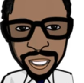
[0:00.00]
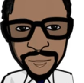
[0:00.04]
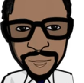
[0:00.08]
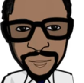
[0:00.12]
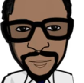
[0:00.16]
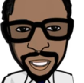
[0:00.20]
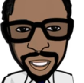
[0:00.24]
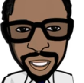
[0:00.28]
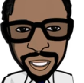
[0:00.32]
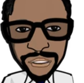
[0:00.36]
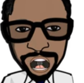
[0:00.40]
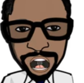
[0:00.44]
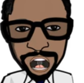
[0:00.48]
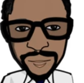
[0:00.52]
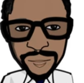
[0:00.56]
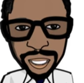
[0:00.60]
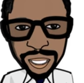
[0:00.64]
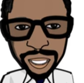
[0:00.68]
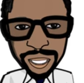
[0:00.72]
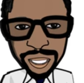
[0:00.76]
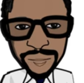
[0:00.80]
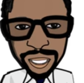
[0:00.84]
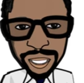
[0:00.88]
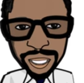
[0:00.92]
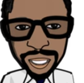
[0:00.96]

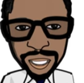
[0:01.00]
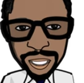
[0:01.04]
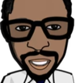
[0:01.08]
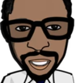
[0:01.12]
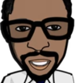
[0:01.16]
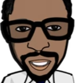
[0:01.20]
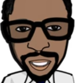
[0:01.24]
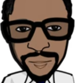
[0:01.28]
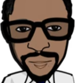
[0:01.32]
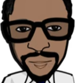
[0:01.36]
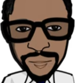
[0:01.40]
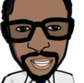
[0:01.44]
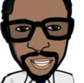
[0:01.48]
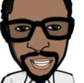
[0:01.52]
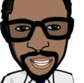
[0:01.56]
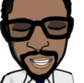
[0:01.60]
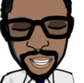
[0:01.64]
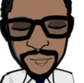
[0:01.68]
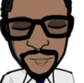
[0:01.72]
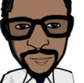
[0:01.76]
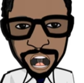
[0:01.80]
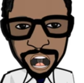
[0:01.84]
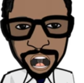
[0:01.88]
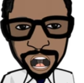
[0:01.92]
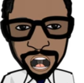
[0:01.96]
elements,
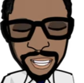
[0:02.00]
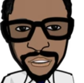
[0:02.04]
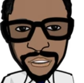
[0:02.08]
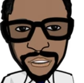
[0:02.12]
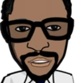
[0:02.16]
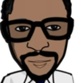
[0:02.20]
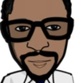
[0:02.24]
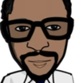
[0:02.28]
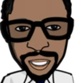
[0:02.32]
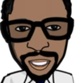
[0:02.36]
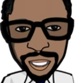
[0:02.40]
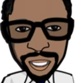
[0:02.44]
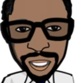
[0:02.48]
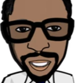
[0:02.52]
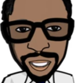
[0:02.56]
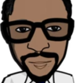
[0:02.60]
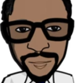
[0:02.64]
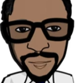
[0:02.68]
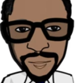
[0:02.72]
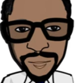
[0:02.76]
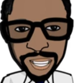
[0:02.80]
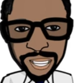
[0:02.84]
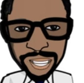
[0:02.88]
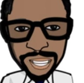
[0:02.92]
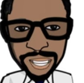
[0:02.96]
name of things
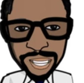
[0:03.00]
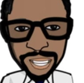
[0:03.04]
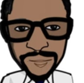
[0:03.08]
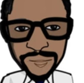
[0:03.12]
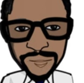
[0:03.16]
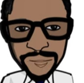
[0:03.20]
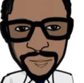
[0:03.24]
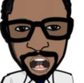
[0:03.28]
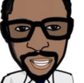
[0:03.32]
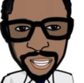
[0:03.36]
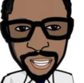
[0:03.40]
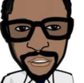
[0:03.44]
used,